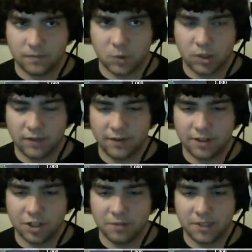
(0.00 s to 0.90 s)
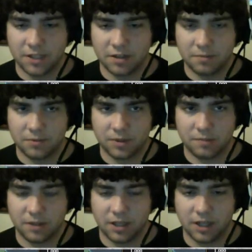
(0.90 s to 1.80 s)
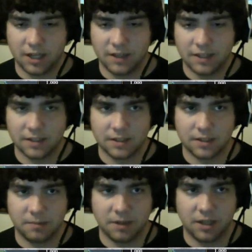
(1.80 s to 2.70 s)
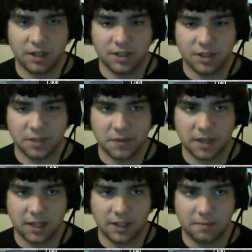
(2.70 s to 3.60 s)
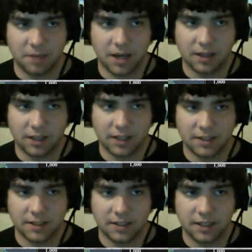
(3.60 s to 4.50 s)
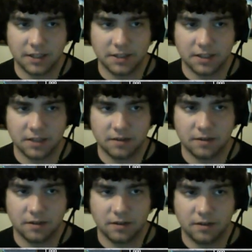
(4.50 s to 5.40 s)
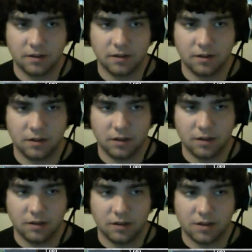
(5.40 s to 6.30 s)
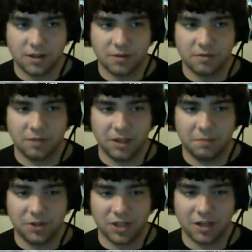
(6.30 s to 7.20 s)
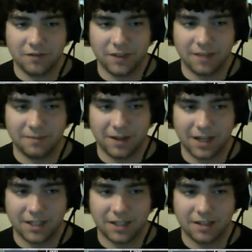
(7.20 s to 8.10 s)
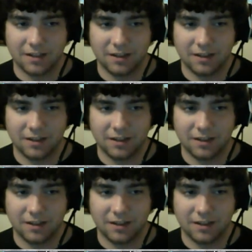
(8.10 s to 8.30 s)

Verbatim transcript: Twenty-five legitimacy or stability? I think stability, just because we can get that back like instantaneously. Although we're really pushing off that idea.